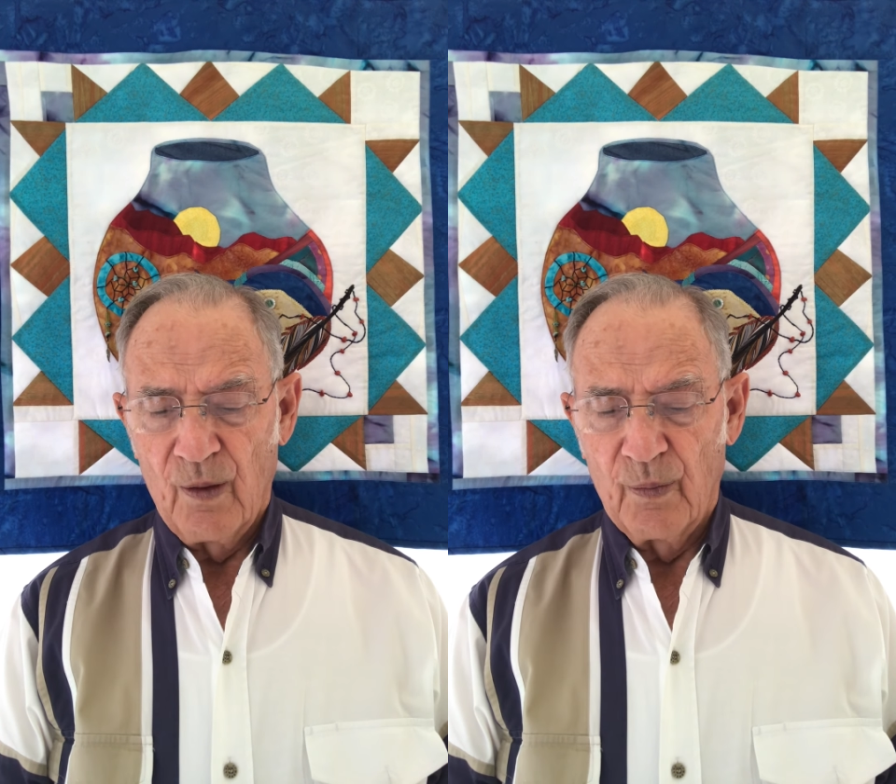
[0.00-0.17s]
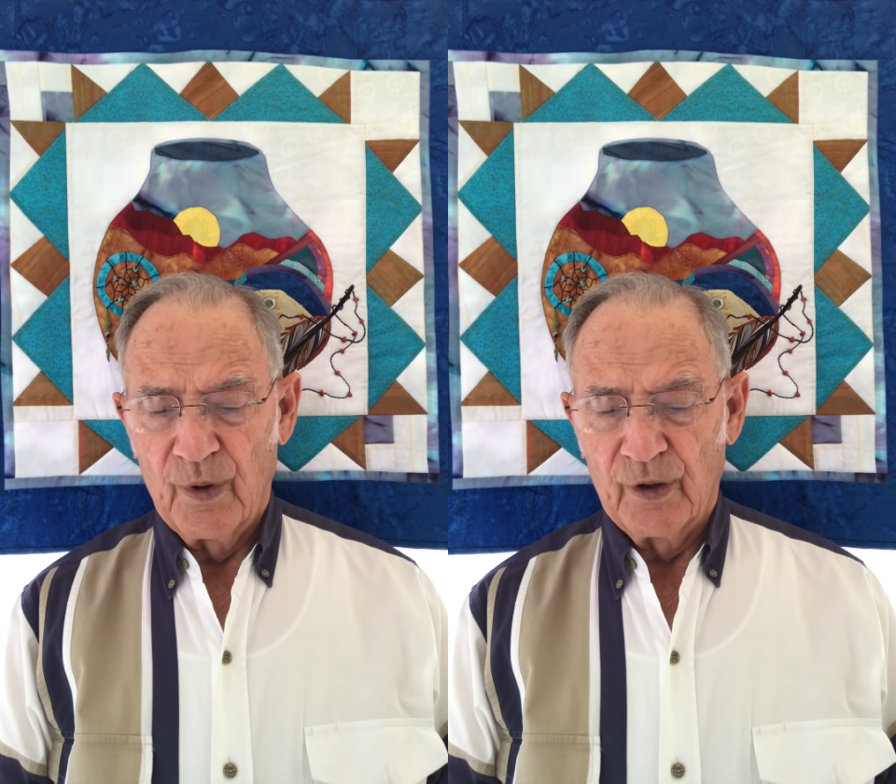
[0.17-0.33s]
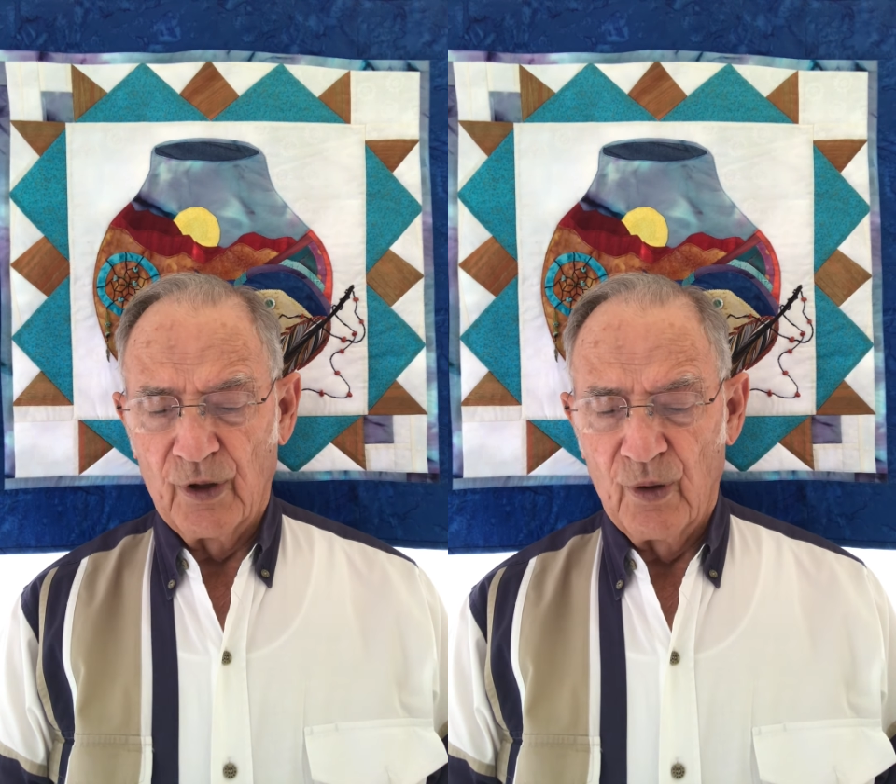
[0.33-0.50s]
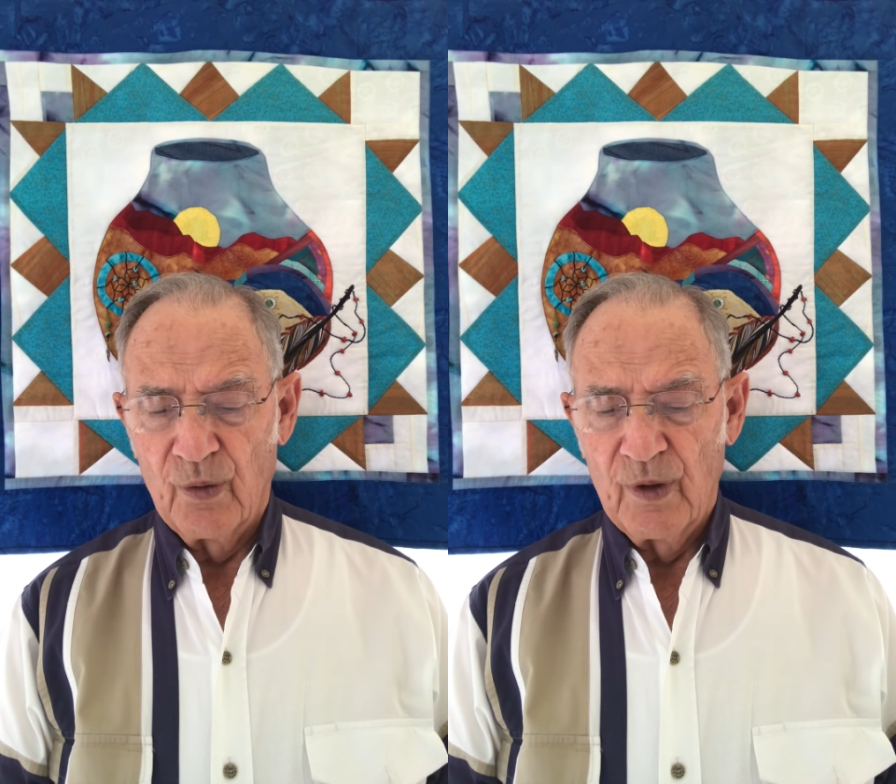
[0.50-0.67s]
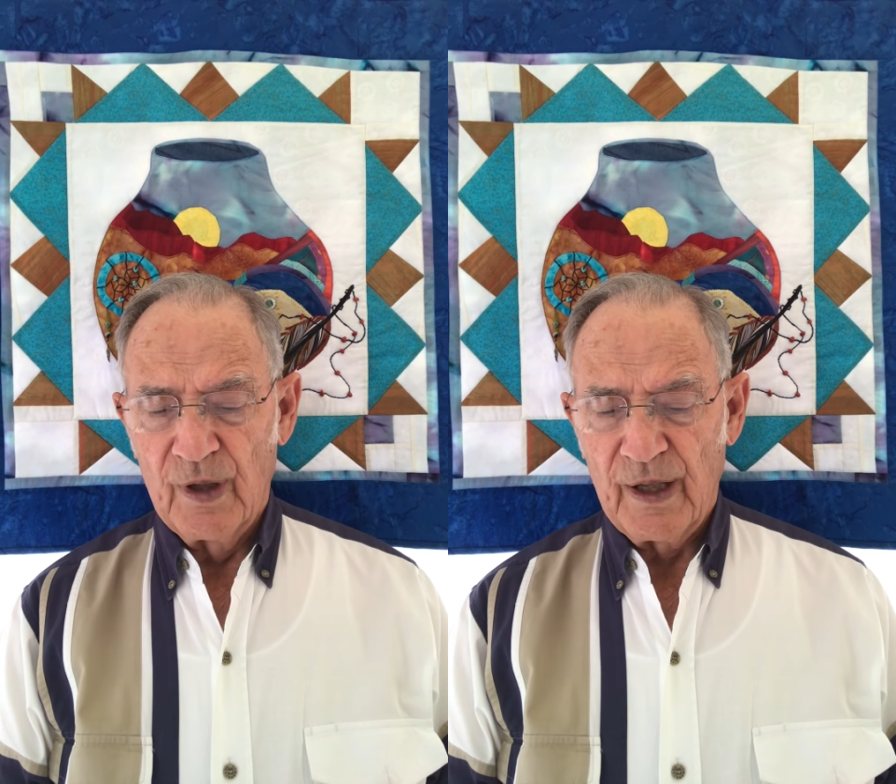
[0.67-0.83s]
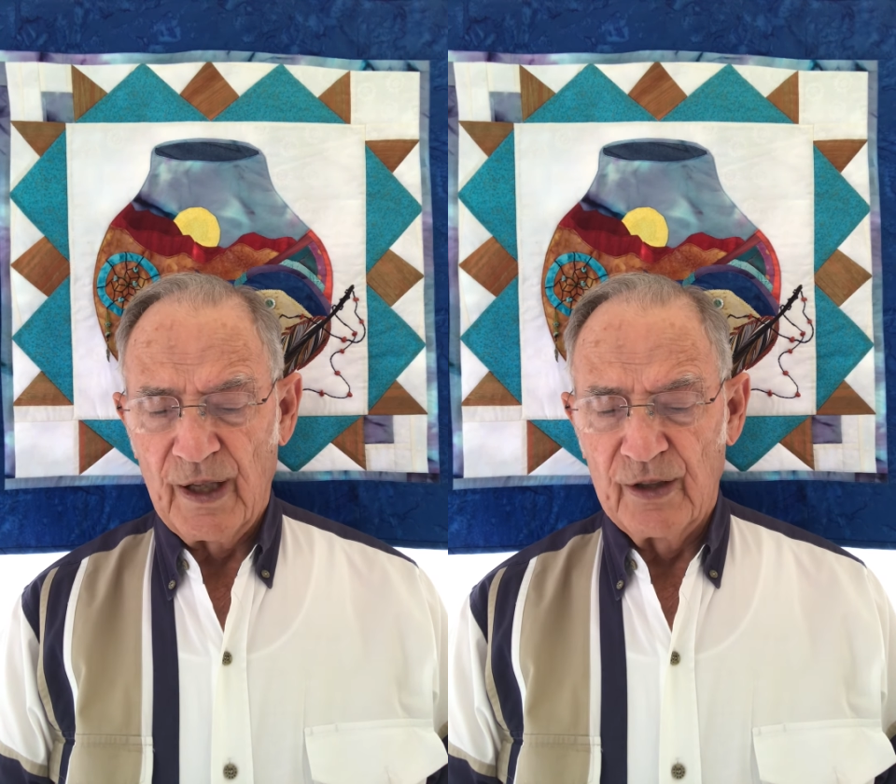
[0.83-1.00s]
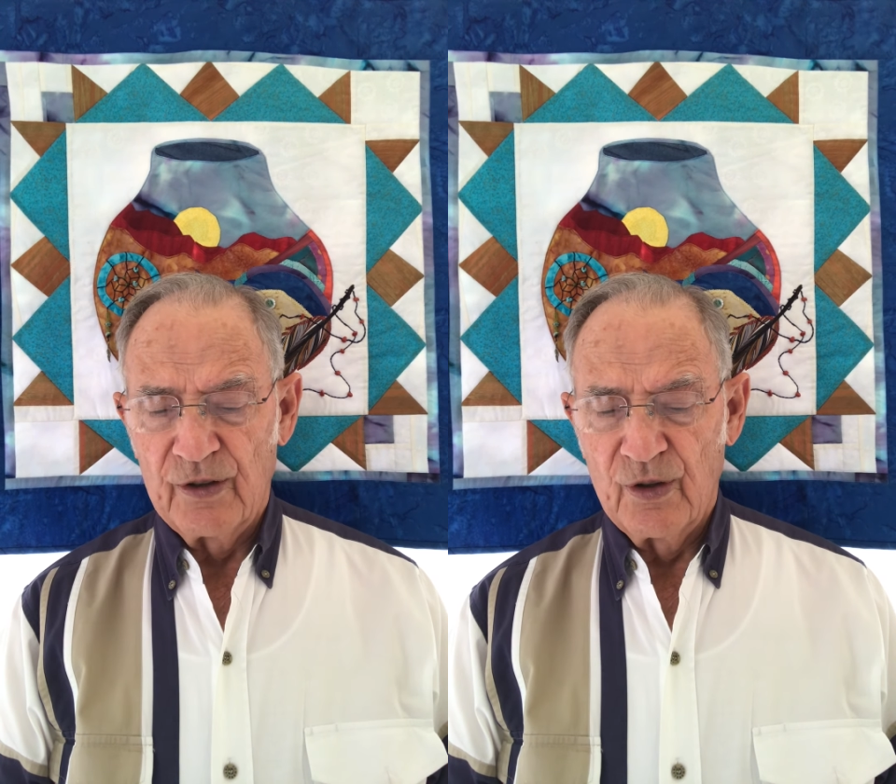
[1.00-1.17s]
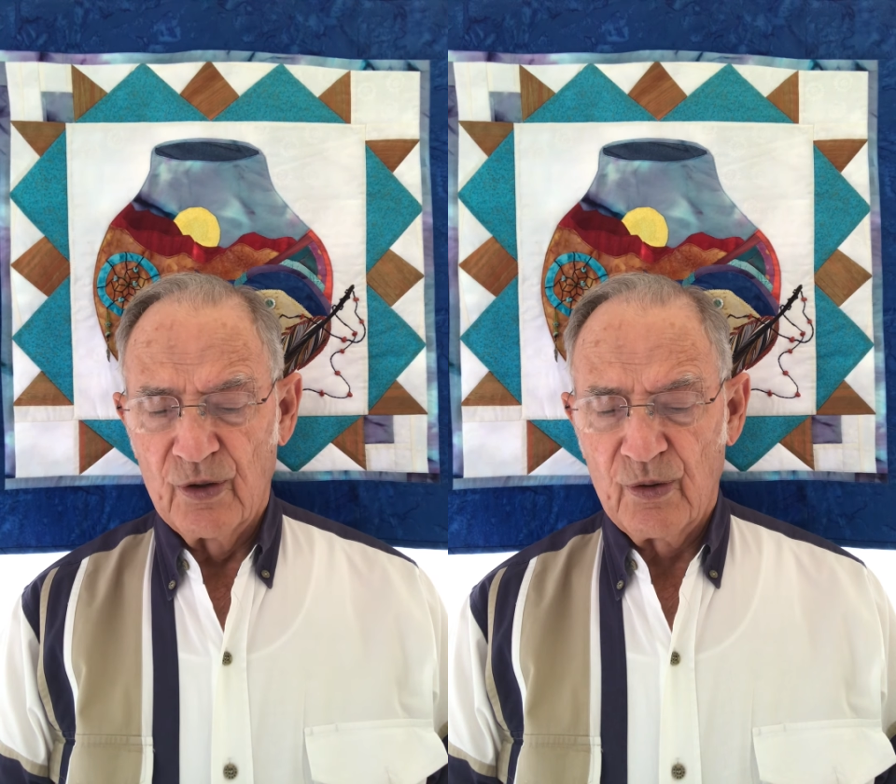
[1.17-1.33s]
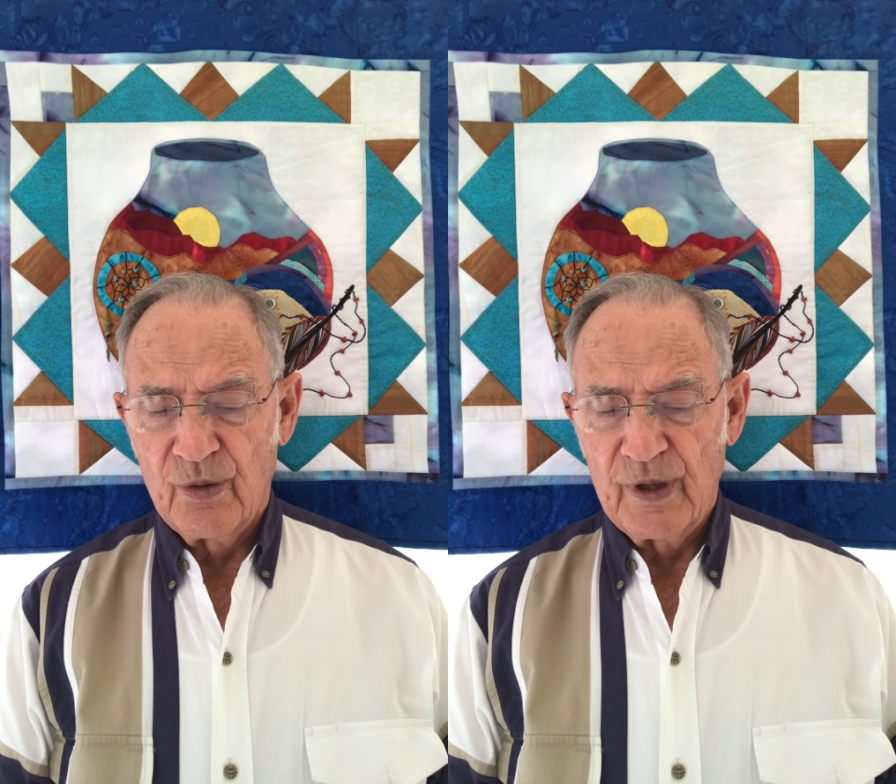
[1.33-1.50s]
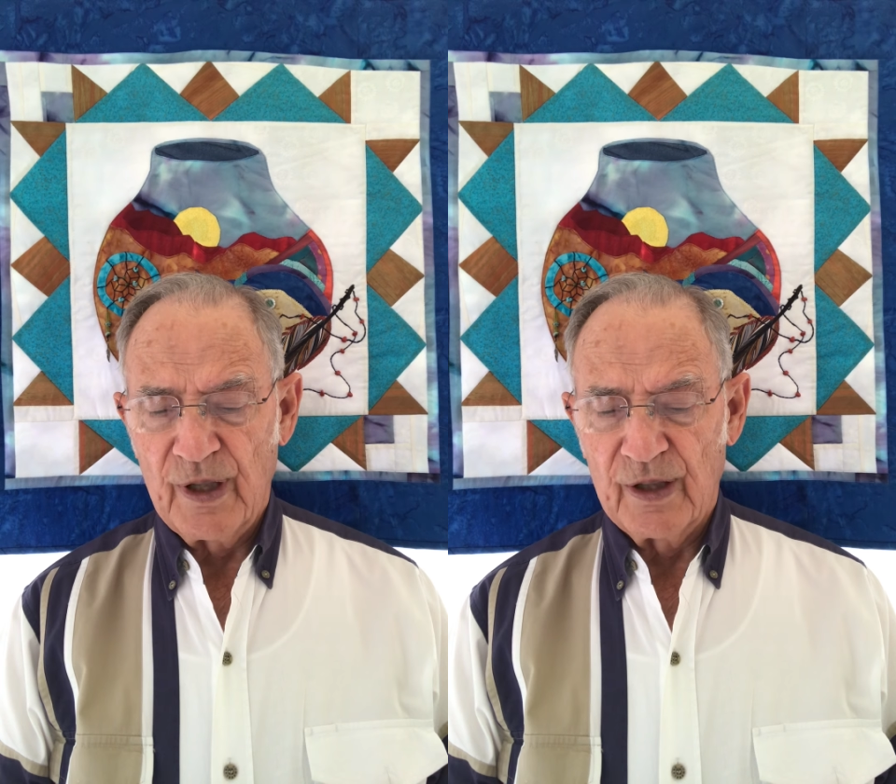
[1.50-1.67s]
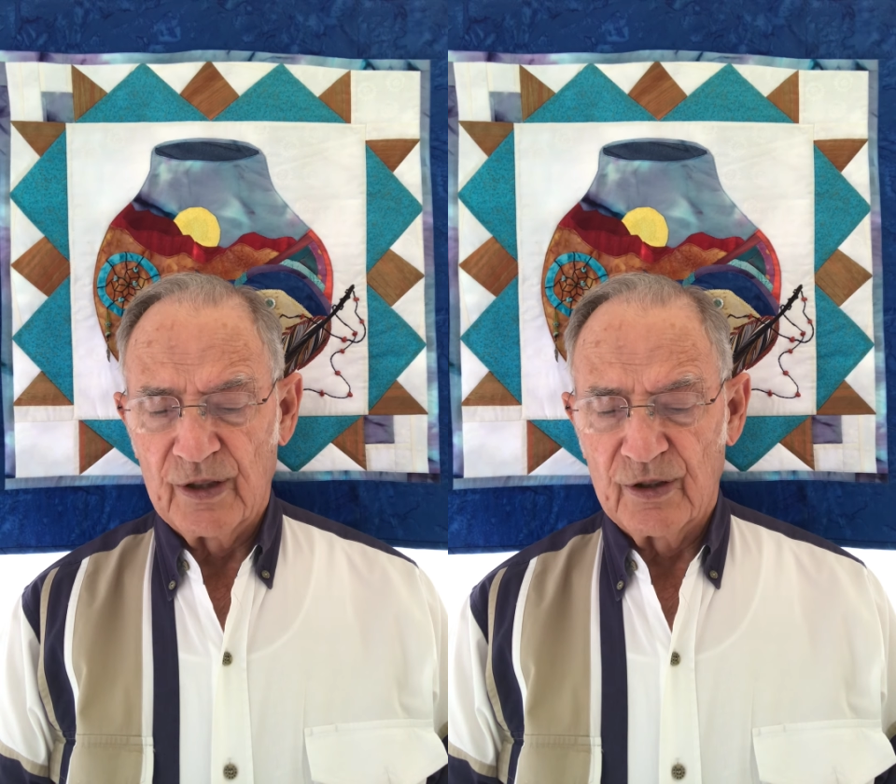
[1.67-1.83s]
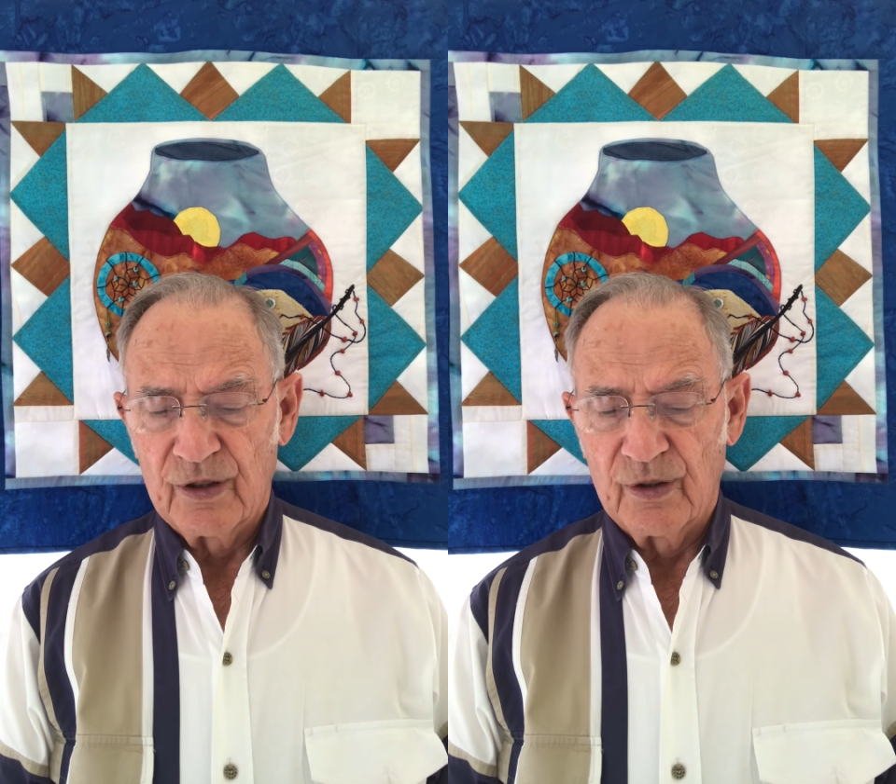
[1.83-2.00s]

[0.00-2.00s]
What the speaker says: but only a new creation,